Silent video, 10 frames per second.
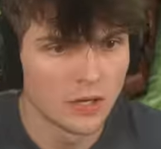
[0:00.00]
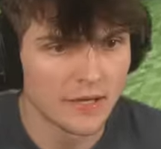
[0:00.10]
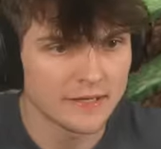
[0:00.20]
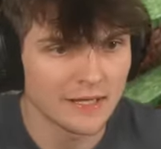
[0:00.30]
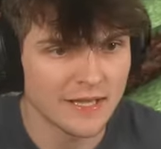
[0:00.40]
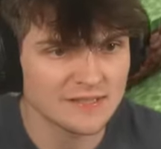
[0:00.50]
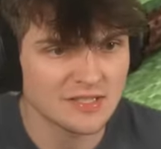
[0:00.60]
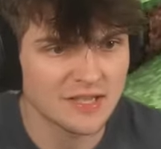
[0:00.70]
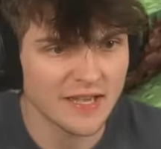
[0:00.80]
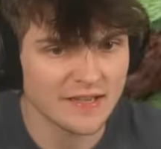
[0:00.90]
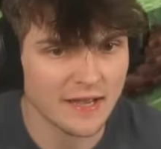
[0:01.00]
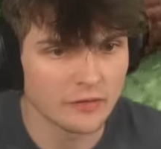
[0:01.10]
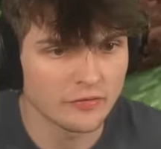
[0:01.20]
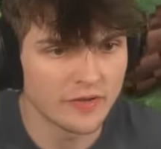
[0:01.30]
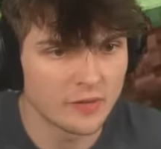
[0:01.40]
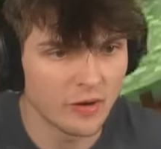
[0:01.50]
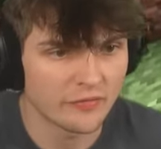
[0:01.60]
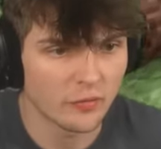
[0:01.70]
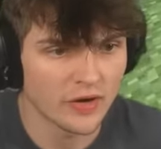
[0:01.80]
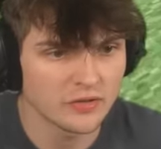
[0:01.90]
And let's get out of here, my
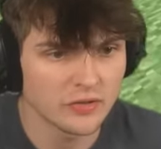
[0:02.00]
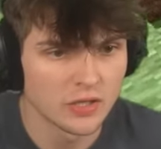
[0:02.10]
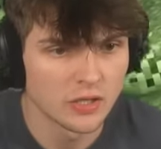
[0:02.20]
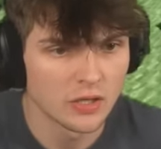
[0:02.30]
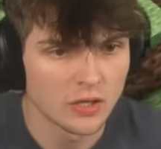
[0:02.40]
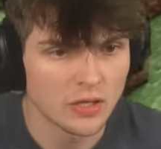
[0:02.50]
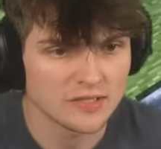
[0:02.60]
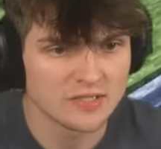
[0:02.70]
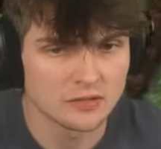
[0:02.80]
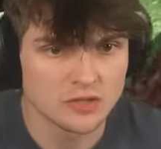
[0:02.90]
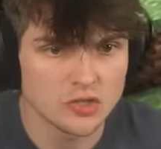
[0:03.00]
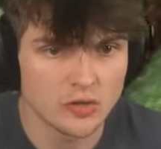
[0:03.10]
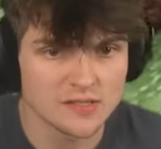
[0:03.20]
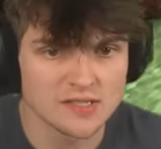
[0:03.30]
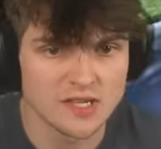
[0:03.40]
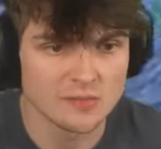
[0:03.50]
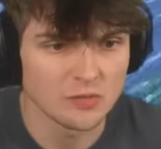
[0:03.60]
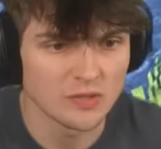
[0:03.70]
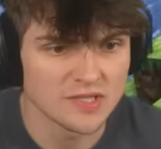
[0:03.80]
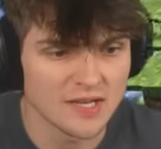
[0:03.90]
friend. I still need you guys to tell me
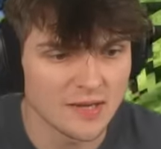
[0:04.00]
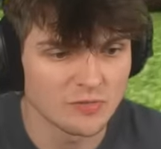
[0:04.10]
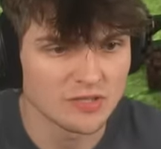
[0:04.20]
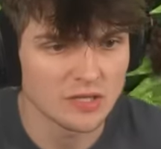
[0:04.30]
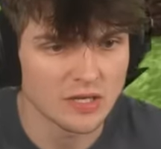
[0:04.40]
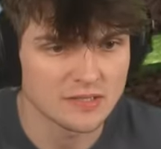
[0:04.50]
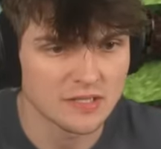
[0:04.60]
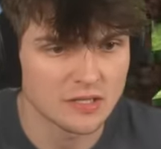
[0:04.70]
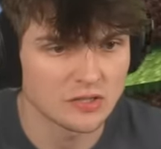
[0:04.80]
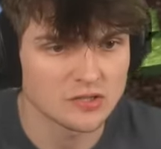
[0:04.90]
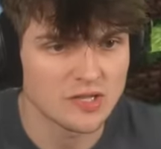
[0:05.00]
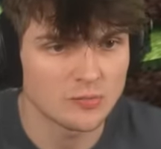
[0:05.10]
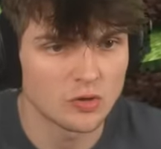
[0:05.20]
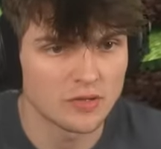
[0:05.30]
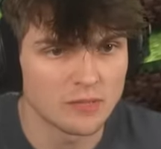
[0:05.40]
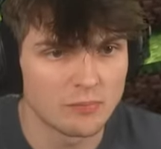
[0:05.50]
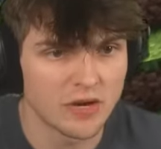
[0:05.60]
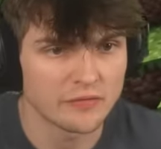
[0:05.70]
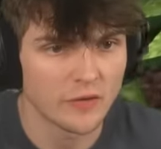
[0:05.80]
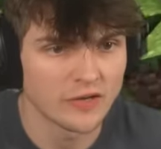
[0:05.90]
what to name this guy because I can't just keep calling him my
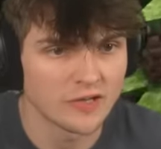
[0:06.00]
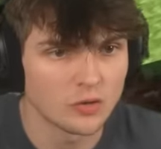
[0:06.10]
friend and